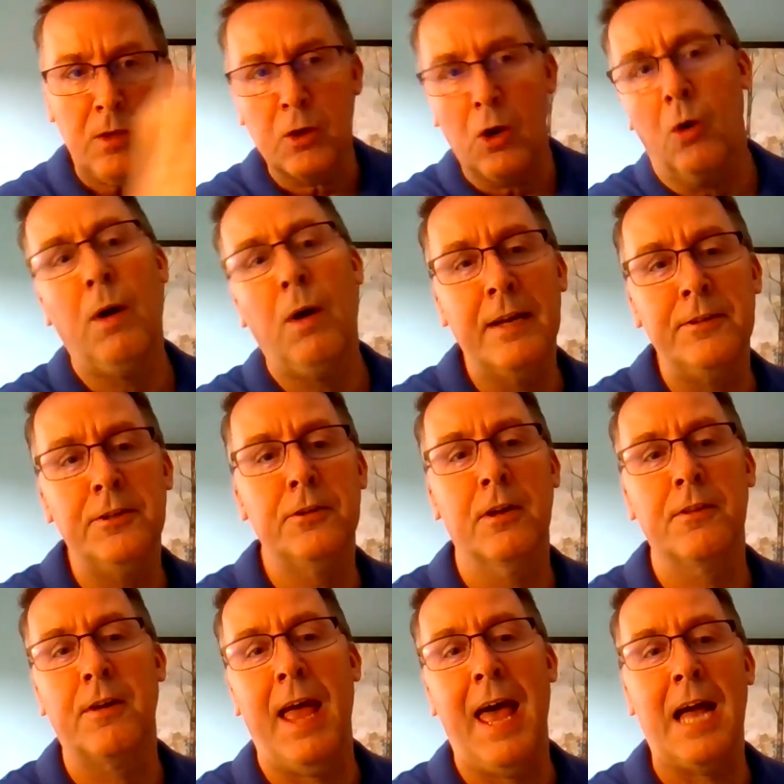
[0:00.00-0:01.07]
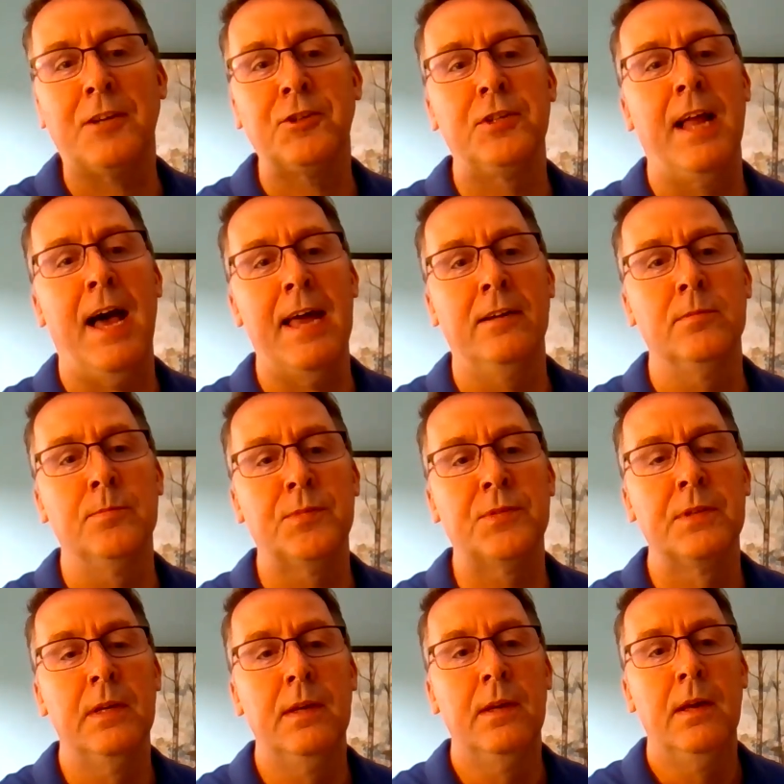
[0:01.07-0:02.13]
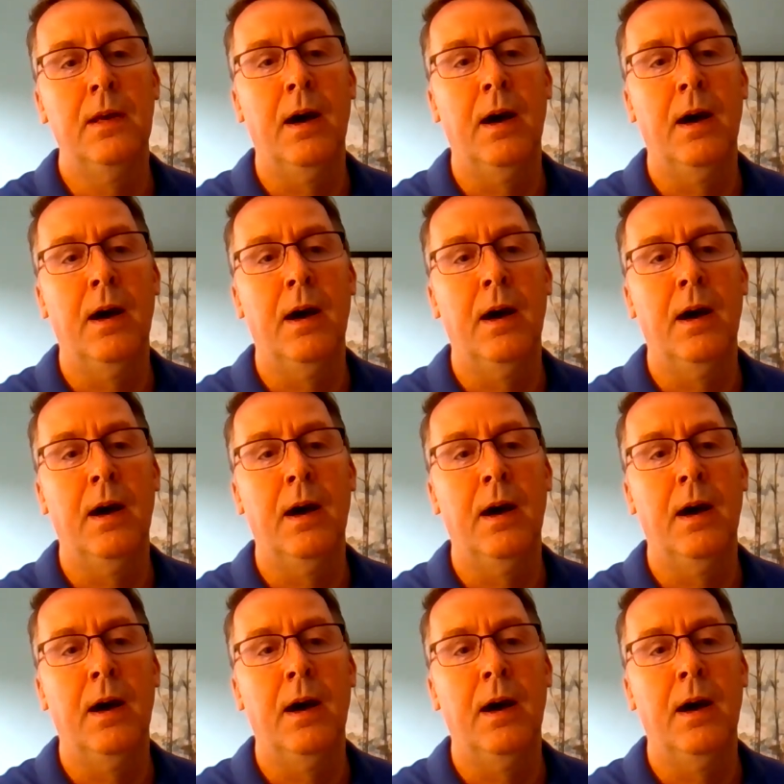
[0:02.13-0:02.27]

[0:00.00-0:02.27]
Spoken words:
go on to your other action items,